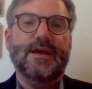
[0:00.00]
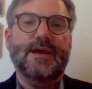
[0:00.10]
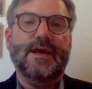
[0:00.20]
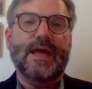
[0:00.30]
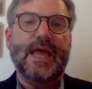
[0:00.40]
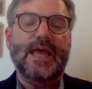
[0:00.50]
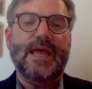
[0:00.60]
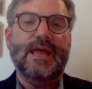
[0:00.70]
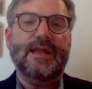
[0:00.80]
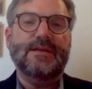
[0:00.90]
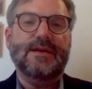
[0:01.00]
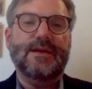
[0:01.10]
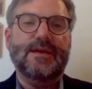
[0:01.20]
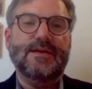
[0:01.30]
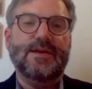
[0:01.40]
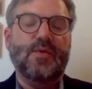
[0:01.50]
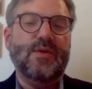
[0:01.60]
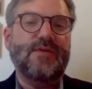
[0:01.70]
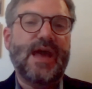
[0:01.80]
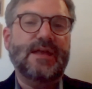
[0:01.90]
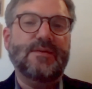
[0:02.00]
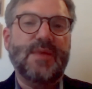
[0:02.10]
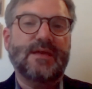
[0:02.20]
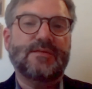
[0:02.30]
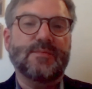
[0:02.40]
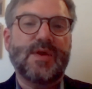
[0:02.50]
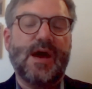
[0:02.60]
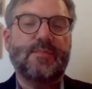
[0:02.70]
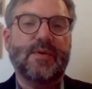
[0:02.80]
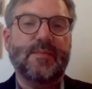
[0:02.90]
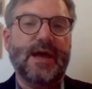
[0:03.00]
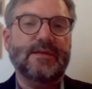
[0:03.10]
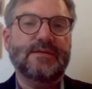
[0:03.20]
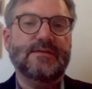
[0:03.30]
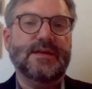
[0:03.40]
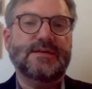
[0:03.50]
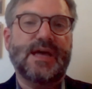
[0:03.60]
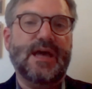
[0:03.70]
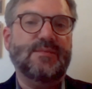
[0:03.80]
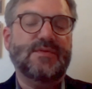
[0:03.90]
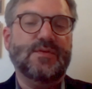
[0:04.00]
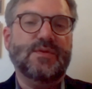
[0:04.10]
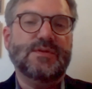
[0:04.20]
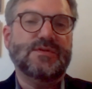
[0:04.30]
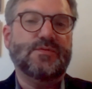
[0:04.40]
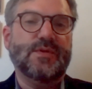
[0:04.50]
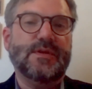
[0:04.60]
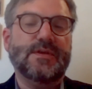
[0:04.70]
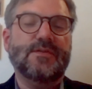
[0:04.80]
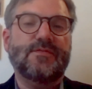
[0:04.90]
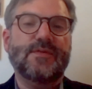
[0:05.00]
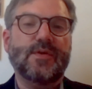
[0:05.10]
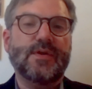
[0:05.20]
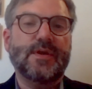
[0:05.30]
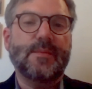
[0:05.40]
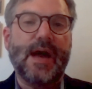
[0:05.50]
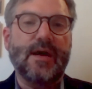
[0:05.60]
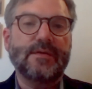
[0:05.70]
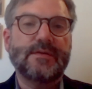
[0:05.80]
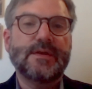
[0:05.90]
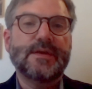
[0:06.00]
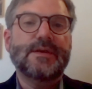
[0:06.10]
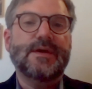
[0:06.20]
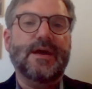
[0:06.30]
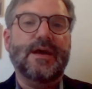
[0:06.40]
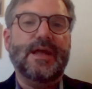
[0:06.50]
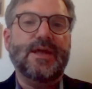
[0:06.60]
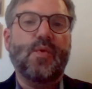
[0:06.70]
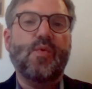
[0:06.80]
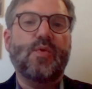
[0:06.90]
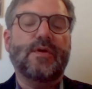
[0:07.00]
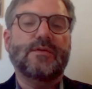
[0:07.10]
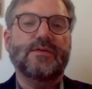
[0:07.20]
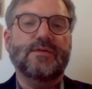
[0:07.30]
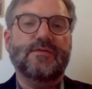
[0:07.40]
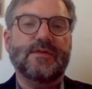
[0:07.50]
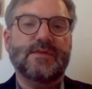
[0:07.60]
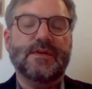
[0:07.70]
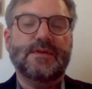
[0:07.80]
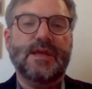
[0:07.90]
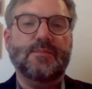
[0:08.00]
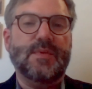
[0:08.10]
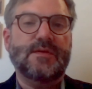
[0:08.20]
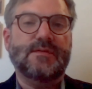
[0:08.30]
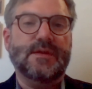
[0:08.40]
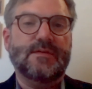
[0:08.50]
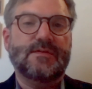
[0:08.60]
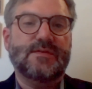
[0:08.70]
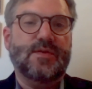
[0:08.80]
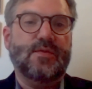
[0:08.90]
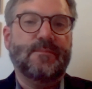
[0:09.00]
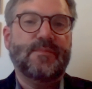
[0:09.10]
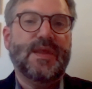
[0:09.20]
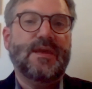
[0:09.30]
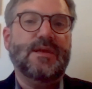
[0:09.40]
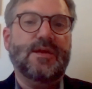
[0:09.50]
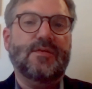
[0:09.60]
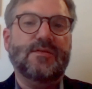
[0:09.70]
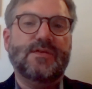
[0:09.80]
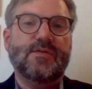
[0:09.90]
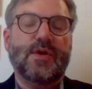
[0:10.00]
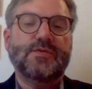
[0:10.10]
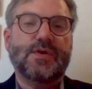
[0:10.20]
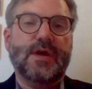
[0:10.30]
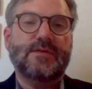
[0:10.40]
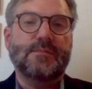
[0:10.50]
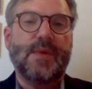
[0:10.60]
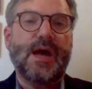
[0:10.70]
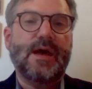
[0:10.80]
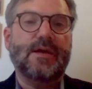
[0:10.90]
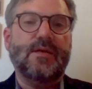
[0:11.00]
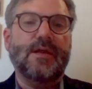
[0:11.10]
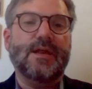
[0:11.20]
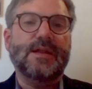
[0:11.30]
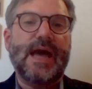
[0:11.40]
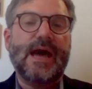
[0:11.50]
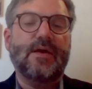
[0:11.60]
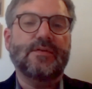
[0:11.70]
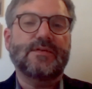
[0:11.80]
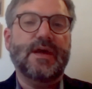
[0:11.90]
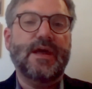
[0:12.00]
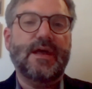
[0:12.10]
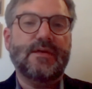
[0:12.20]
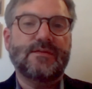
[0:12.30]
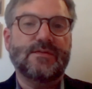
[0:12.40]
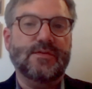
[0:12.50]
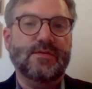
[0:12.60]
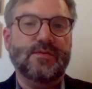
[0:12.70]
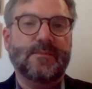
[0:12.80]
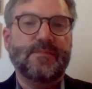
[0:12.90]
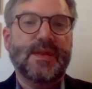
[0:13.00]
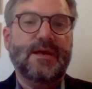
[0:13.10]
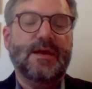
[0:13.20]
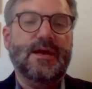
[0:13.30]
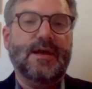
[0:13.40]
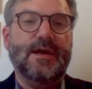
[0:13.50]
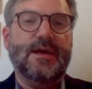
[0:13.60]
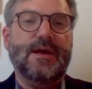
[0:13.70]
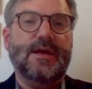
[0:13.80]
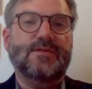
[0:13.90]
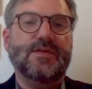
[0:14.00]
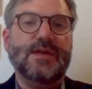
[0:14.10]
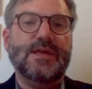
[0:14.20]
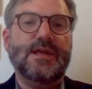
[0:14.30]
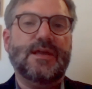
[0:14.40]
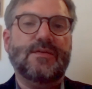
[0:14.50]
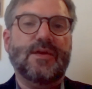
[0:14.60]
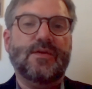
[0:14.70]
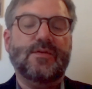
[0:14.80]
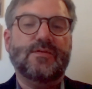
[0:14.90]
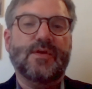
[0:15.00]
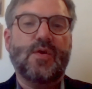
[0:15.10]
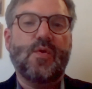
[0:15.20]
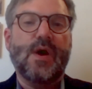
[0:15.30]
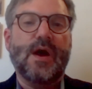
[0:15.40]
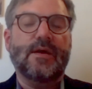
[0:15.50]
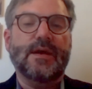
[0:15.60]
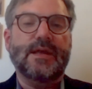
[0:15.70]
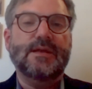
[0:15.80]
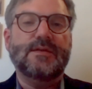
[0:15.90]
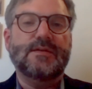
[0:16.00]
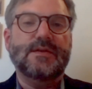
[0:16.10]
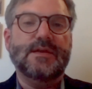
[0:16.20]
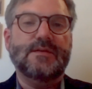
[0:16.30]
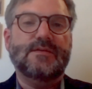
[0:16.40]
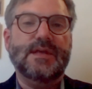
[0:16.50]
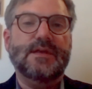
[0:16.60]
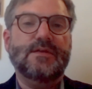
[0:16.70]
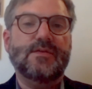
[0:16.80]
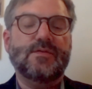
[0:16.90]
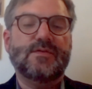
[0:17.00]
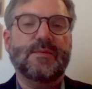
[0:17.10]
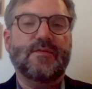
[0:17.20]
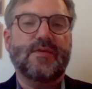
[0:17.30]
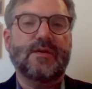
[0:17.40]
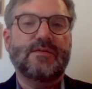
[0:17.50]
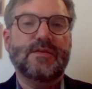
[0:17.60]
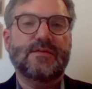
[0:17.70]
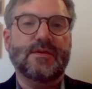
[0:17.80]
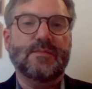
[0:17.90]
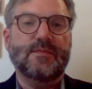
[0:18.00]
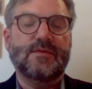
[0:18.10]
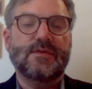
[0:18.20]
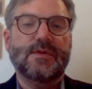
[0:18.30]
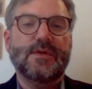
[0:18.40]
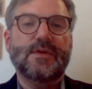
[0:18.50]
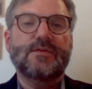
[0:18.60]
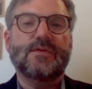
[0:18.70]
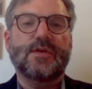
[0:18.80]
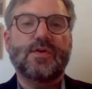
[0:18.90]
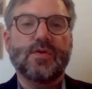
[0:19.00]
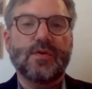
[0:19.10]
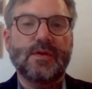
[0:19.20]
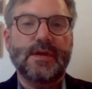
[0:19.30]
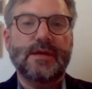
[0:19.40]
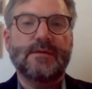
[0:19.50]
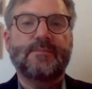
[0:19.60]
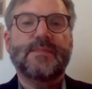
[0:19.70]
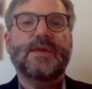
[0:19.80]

Uh, and, uh, you know, we've had to make some compromises at times that we just really didn't feel good about uh, in order to facilitate business. So, you know, the zero trust model allows us to uh, to get those acquired entities into some of our systems securely,